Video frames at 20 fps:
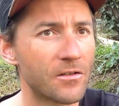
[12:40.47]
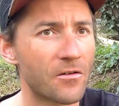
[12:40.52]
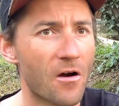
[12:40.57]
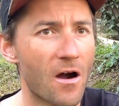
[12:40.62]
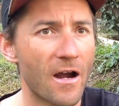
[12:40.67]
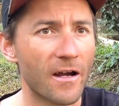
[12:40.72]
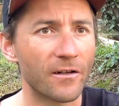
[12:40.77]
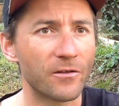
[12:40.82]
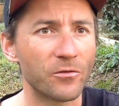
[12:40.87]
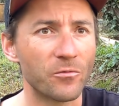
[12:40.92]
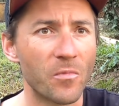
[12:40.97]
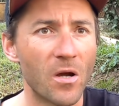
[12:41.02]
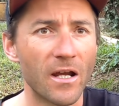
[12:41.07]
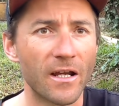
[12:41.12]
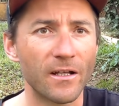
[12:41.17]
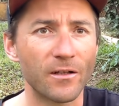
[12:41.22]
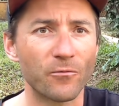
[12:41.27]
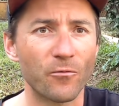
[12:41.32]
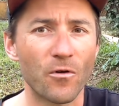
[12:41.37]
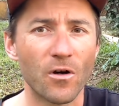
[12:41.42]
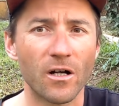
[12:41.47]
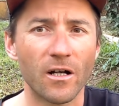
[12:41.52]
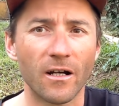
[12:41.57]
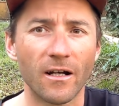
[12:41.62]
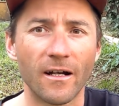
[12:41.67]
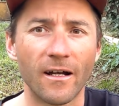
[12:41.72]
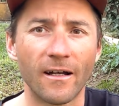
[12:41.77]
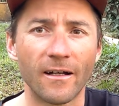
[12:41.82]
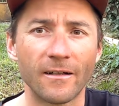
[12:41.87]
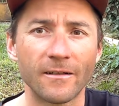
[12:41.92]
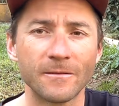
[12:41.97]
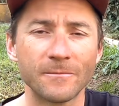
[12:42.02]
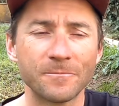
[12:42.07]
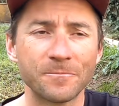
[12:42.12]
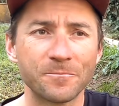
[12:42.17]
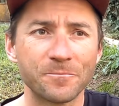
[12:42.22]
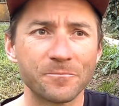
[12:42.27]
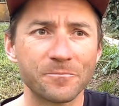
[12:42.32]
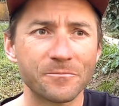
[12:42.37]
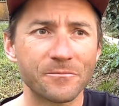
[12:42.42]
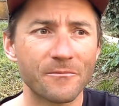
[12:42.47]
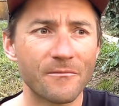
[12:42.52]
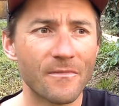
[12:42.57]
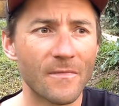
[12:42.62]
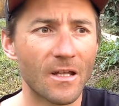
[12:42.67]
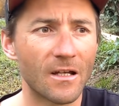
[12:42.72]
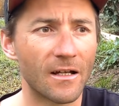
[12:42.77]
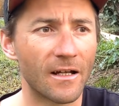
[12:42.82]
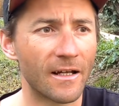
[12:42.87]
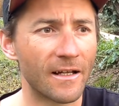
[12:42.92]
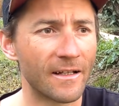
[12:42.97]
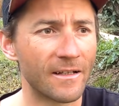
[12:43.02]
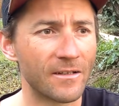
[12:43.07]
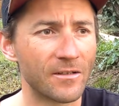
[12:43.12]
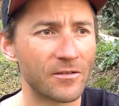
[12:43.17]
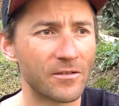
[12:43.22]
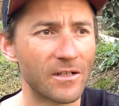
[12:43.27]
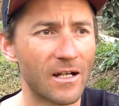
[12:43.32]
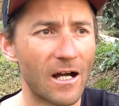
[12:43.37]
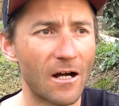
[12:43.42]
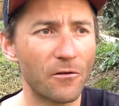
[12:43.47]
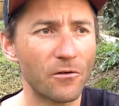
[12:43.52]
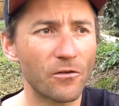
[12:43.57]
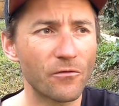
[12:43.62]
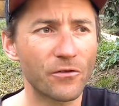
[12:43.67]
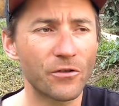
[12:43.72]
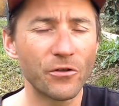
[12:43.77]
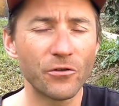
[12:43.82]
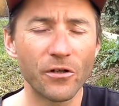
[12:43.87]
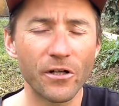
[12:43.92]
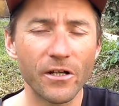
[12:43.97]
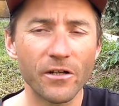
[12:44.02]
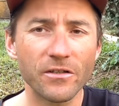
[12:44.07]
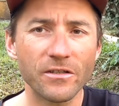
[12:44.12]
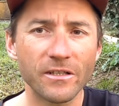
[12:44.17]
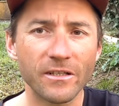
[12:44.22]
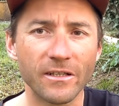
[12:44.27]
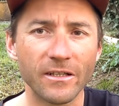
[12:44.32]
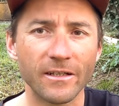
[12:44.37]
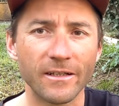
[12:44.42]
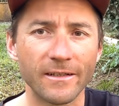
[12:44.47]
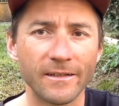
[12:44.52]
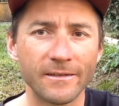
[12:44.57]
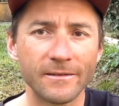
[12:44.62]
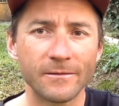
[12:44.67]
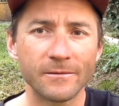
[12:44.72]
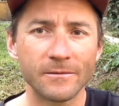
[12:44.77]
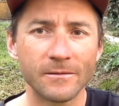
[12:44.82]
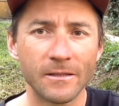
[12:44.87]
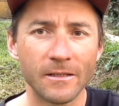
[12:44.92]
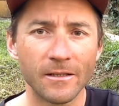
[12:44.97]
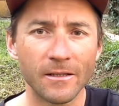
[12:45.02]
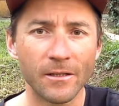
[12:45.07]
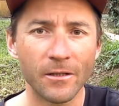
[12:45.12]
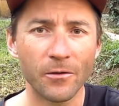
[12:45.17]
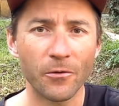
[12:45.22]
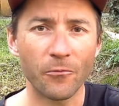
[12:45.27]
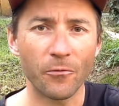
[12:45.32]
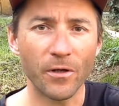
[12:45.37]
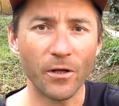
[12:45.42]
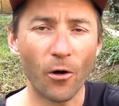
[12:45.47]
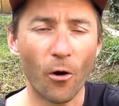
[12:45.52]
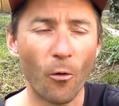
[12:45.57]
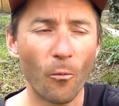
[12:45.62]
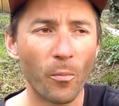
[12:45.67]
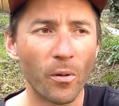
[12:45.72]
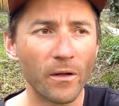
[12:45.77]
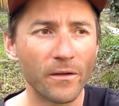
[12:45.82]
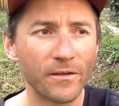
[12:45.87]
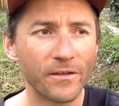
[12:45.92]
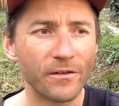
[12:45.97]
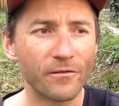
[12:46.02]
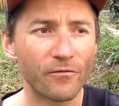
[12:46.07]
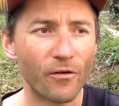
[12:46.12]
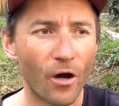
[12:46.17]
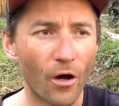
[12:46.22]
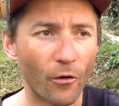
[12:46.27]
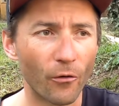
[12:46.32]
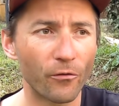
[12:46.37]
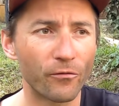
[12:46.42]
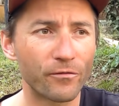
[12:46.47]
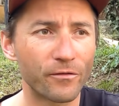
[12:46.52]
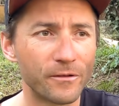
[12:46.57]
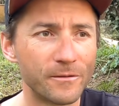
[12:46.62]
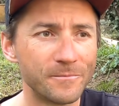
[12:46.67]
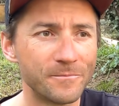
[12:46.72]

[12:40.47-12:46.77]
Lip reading: trying to make it work again. And out of curiosity, we opened the valve